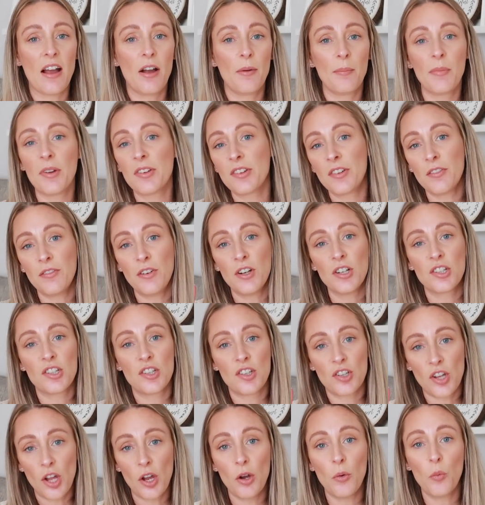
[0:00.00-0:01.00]
I must have looked
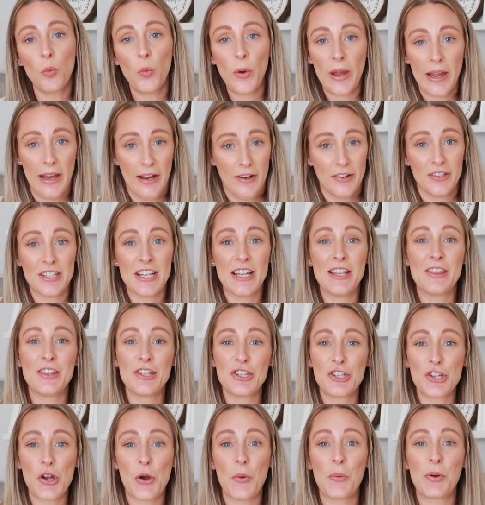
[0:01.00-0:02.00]
so weird in the
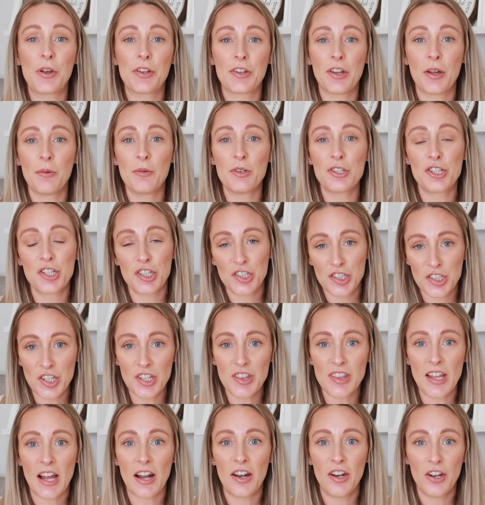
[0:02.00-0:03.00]
shop because I was just
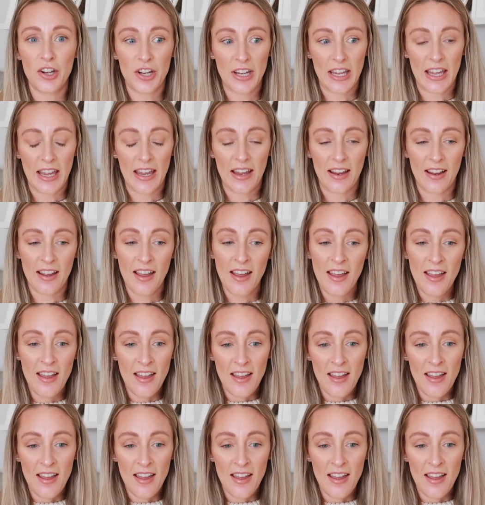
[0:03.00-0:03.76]
stood there looking